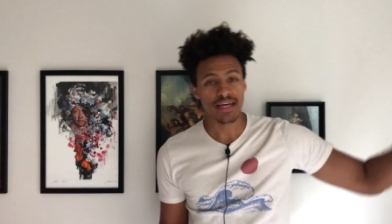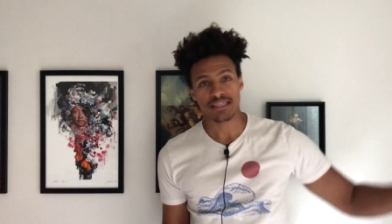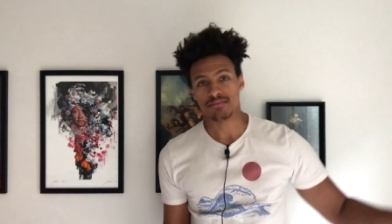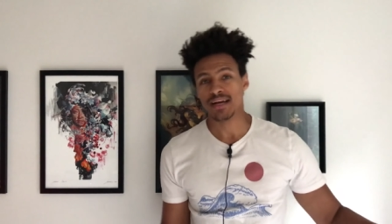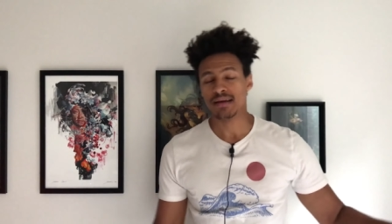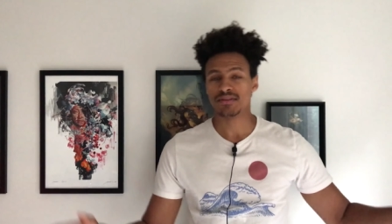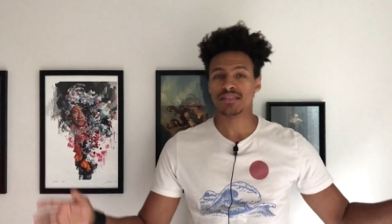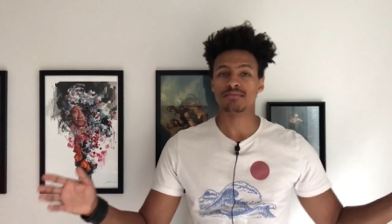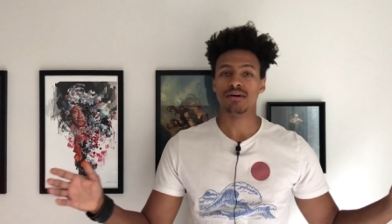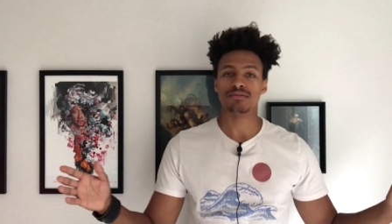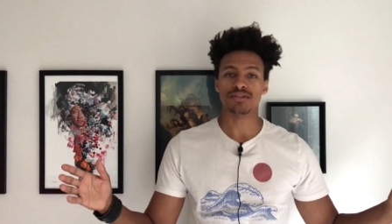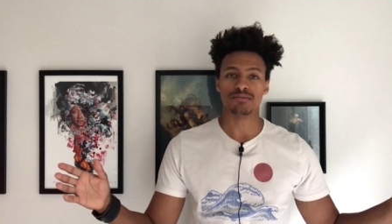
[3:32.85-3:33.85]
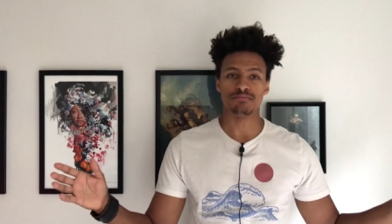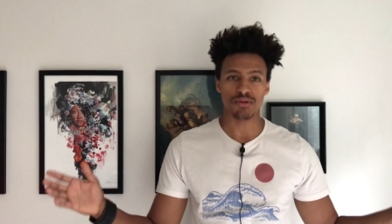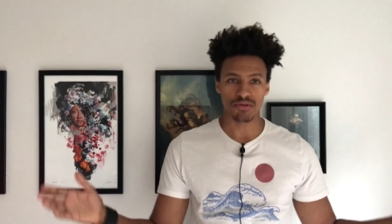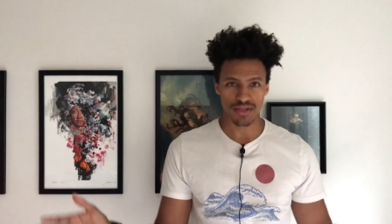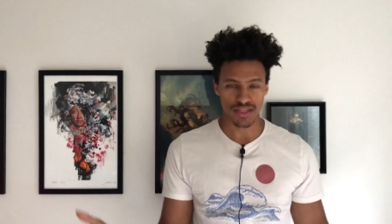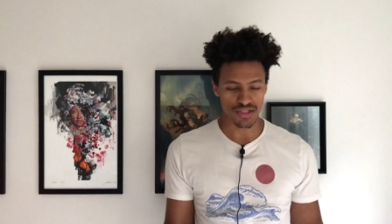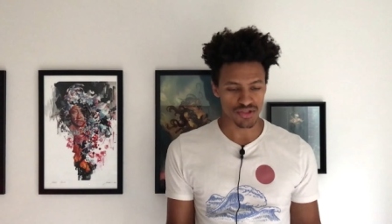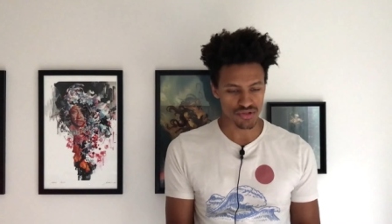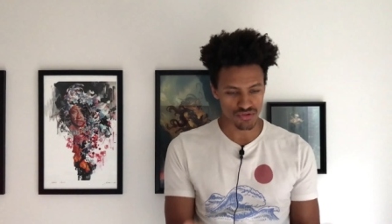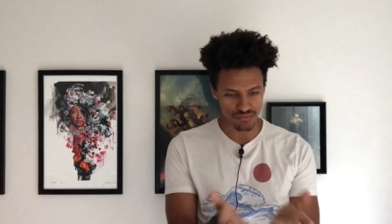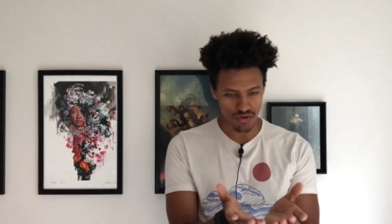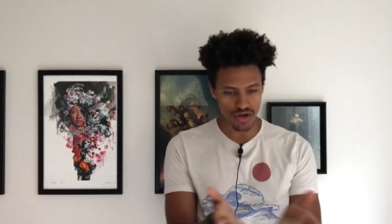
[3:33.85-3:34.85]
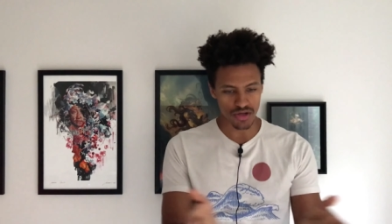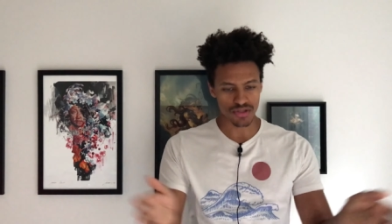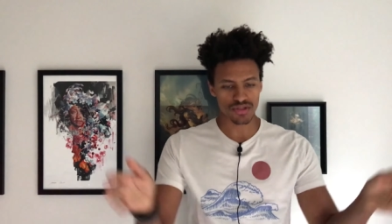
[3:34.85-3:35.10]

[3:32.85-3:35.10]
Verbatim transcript: Sometimes it's about just building this strong